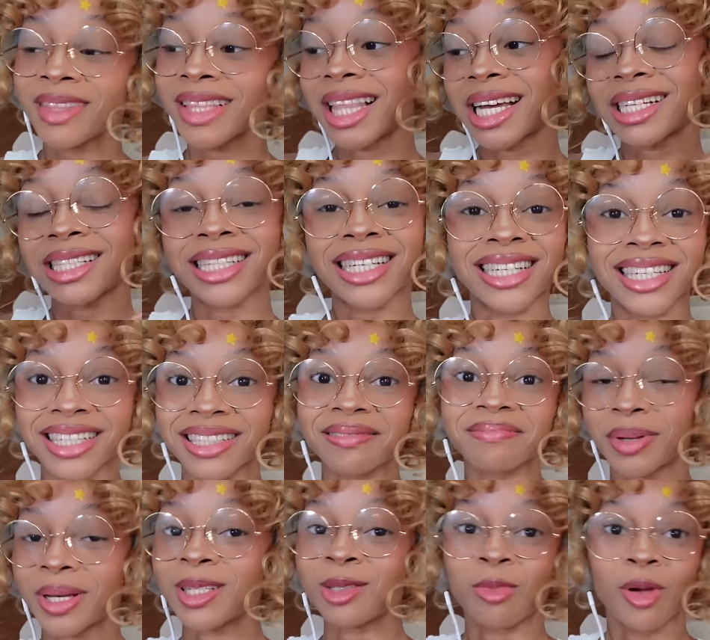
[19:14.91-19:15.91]
That's
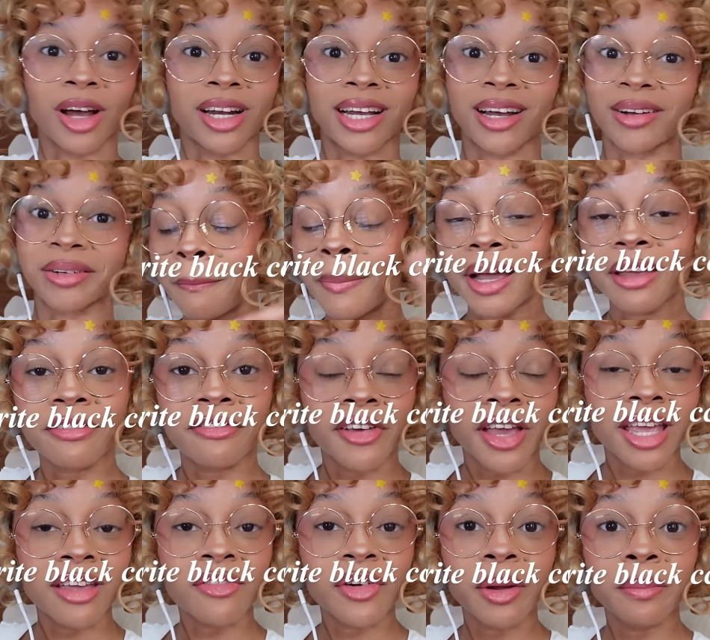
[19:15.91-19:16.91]
it. Best mod out. My
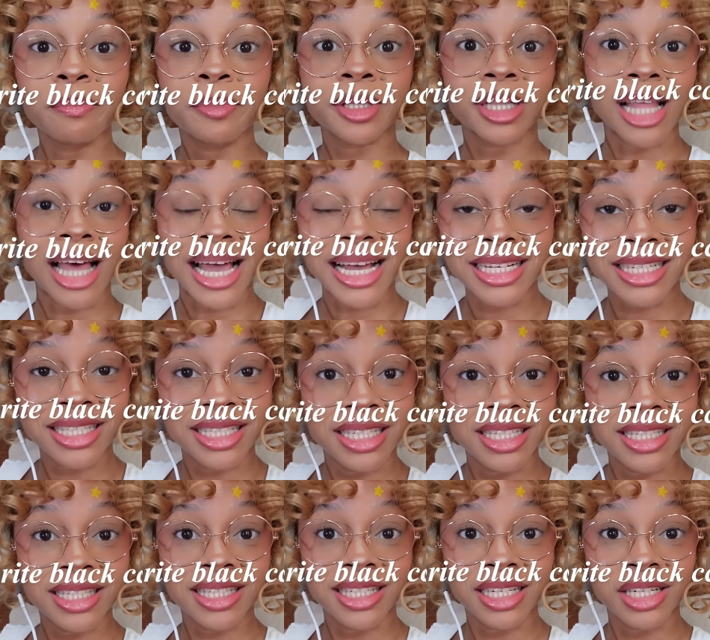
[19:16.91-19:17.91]
favorite Black
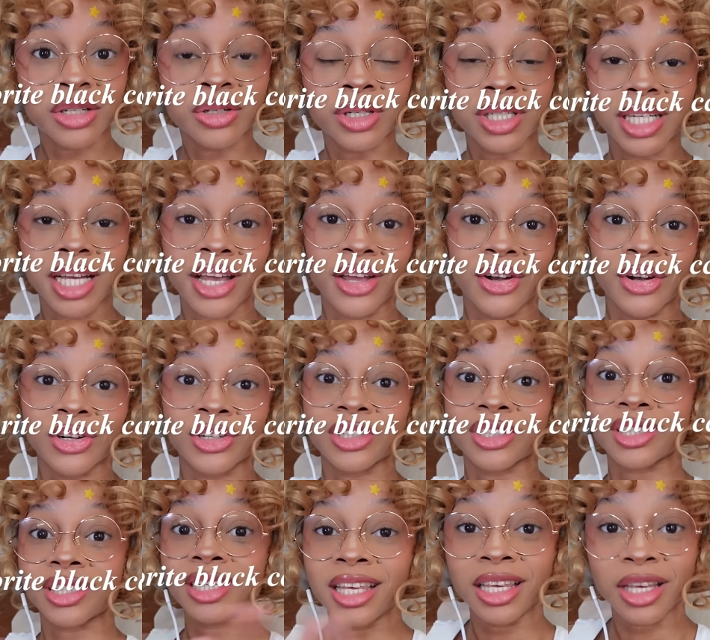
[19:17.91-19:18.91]
CC
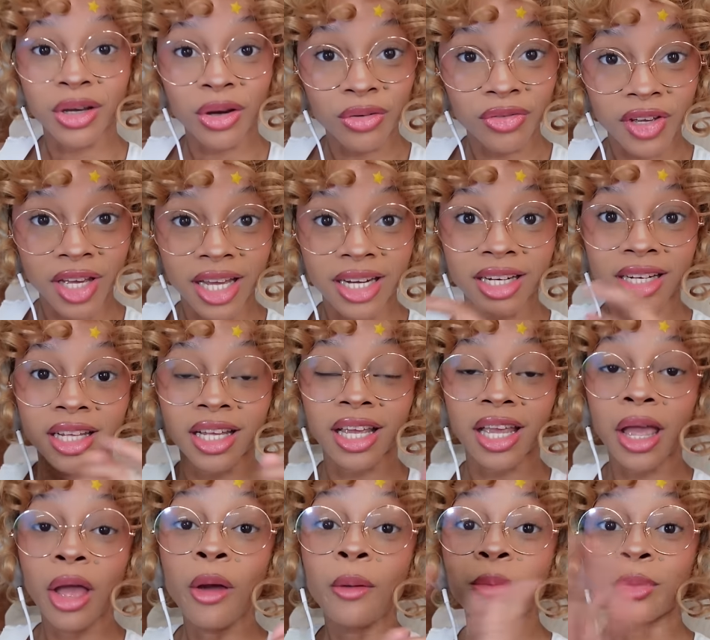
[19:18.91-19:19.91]
creators, Kiko
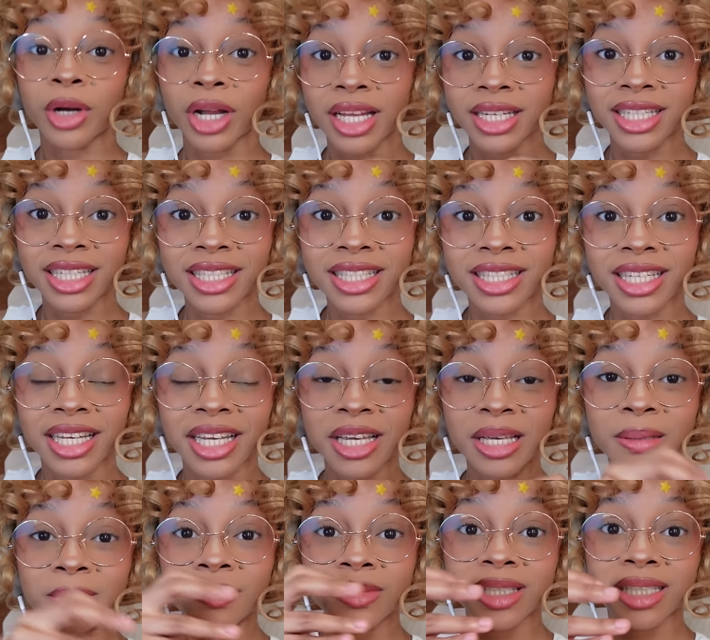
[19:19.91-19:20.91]
Vanity, Brandy
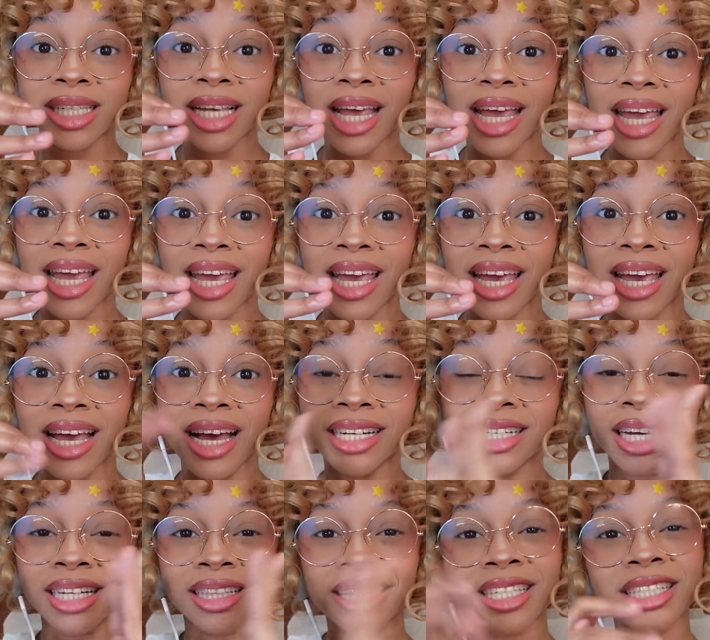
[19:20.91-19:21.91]
Sims,
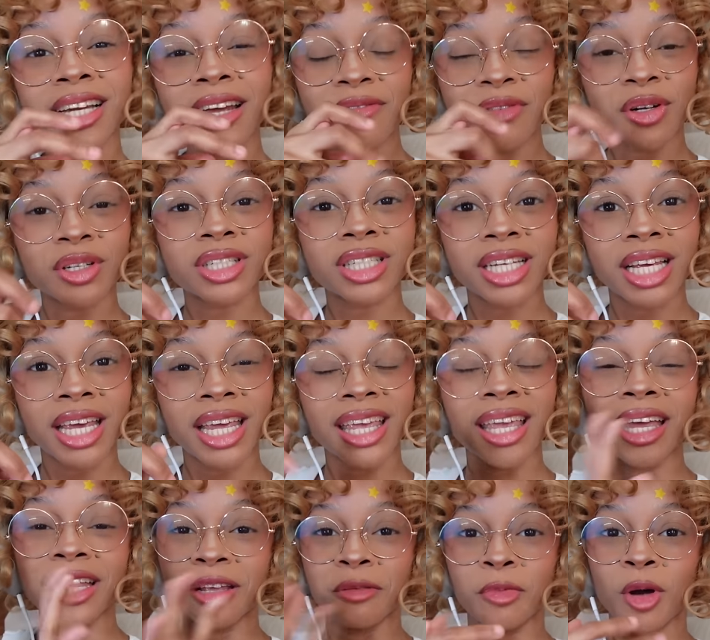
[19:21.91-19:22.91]
and I think Diverse King
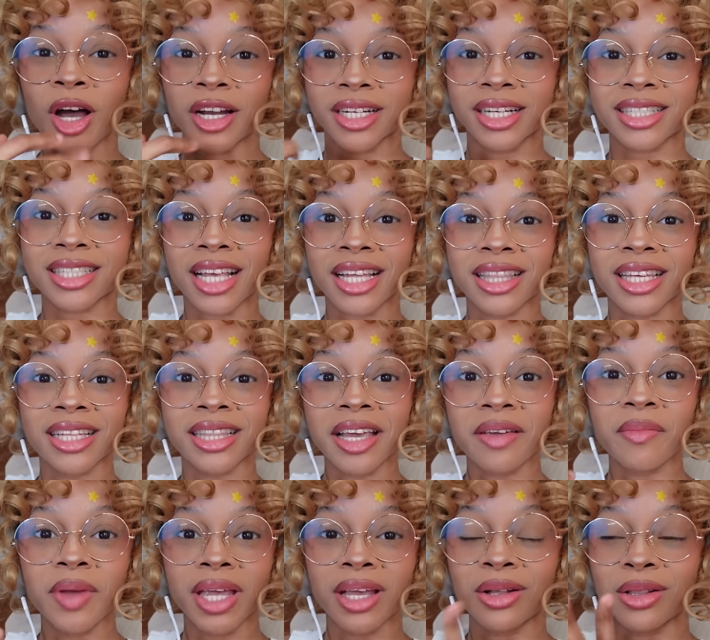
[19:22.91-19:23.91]
and Ebonics. I think they
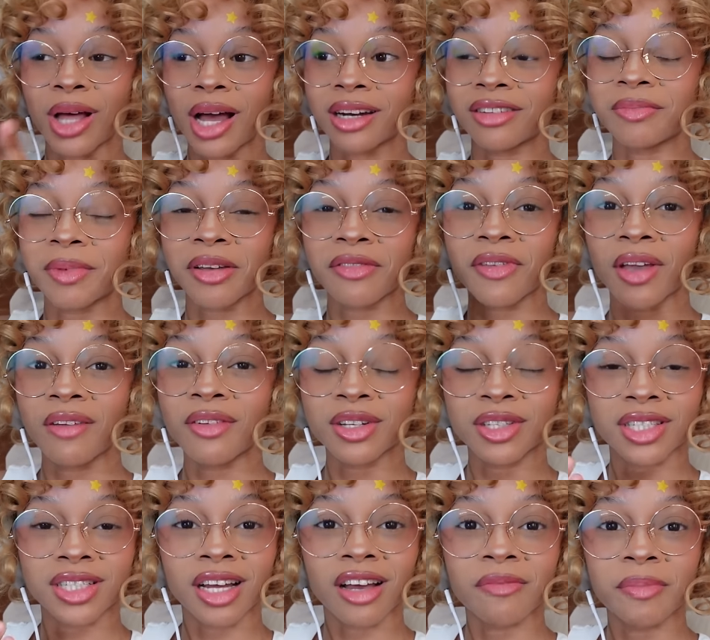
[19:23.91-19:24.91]
make a lot of my
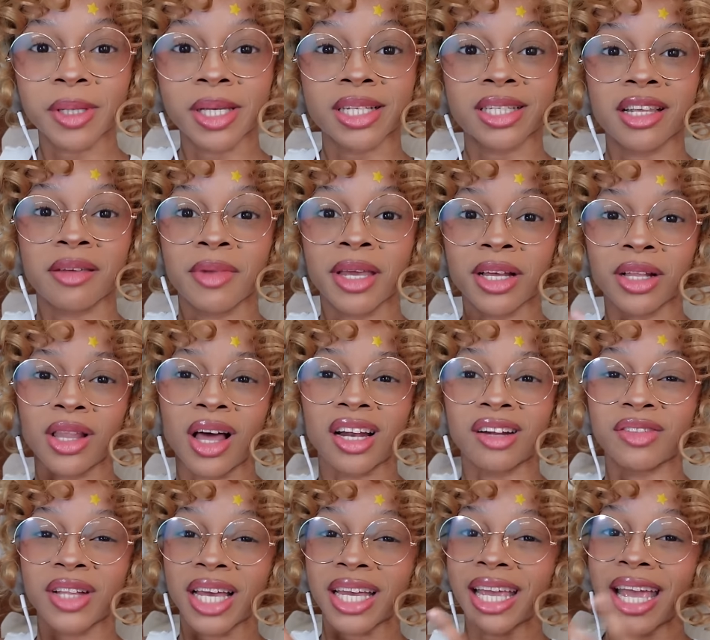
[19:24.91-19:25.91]
favorite stuff because they make a lot
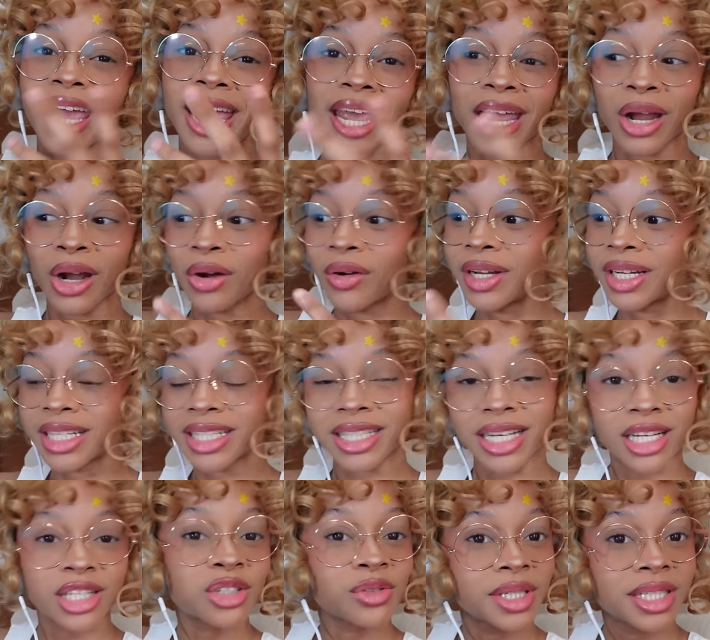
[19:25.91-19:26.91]
of like hair and
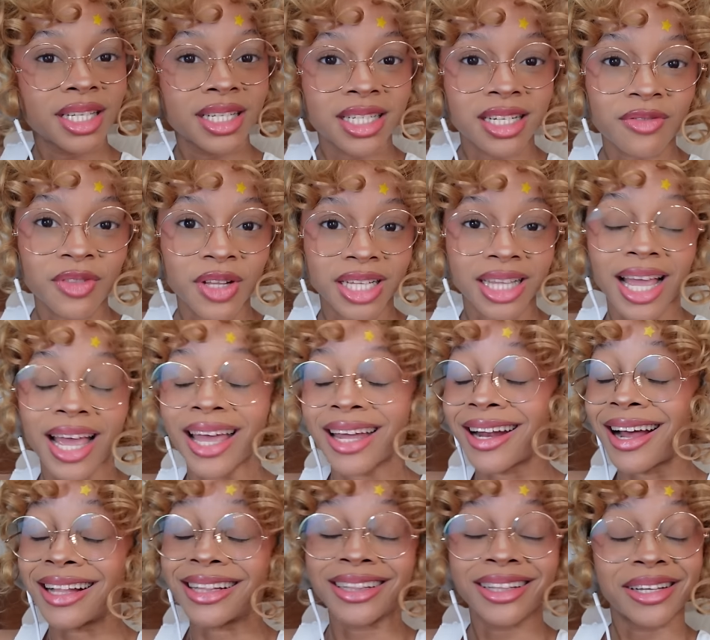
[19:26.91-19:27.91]
accessories and stuff like that, and
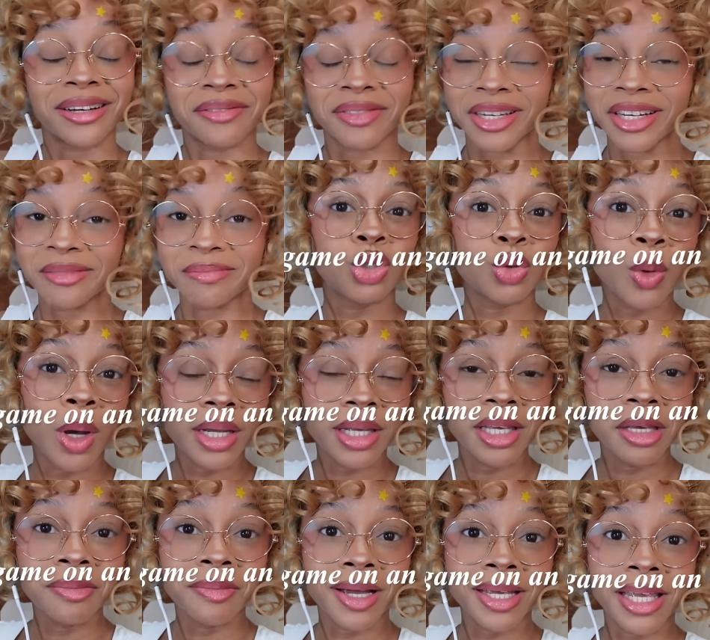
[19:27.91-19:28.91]
I love them. Do I
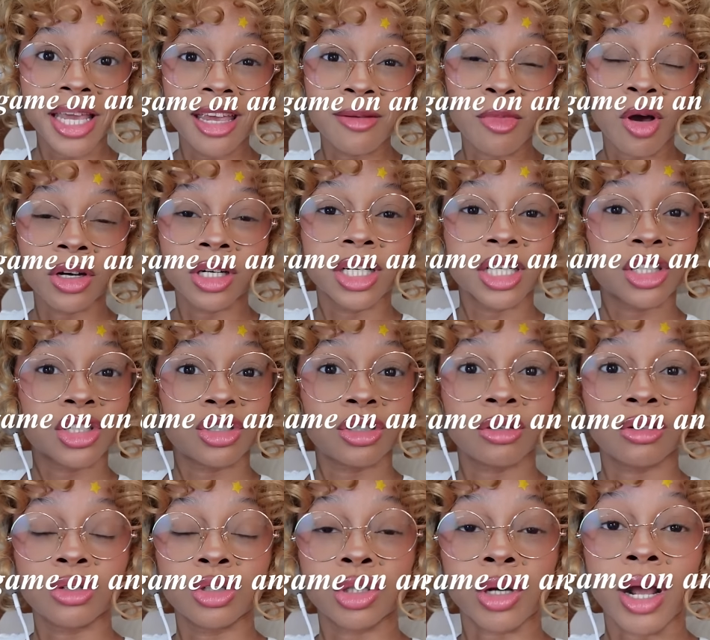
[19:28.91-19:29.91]
keep my game on an
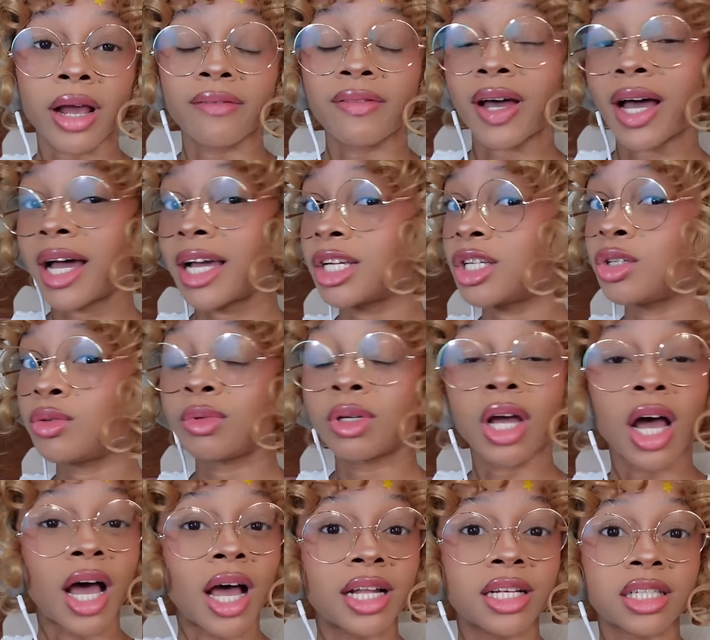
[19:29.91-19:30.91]
external drive? I do
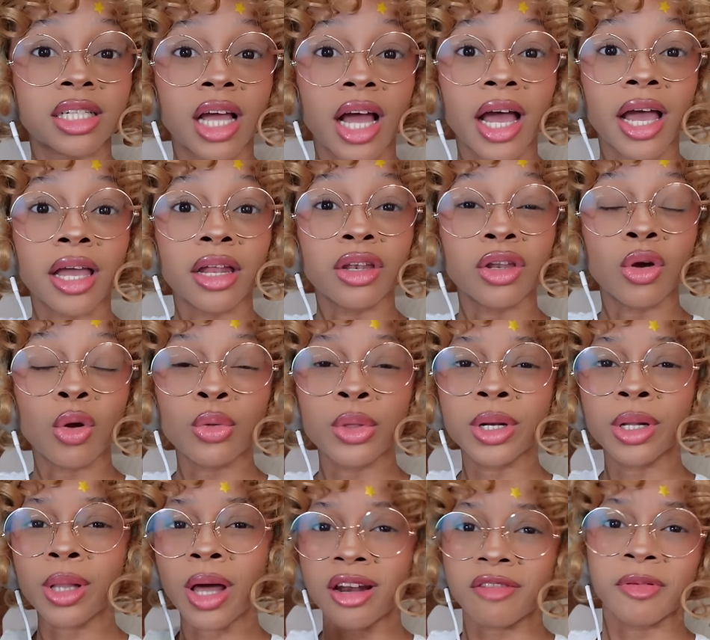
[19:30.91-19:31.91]
not. I know that
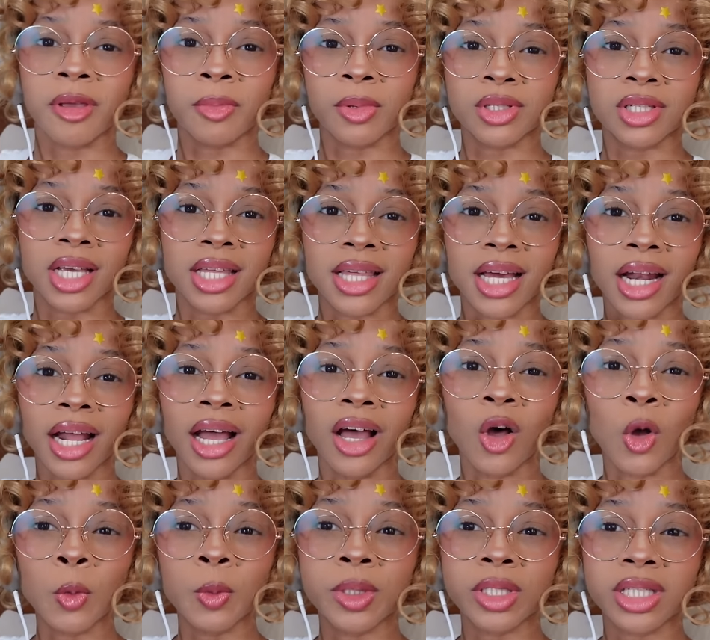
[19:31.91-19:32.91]
a lot of people say that
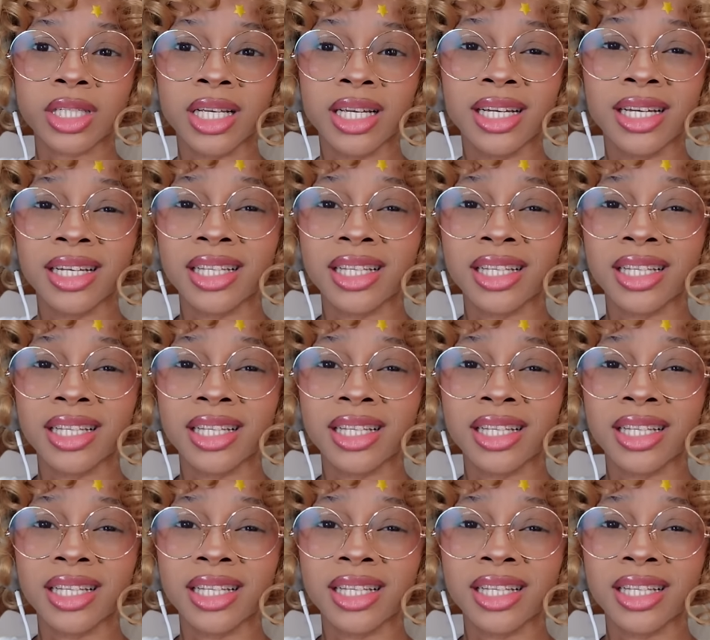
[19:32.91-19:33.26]
helps.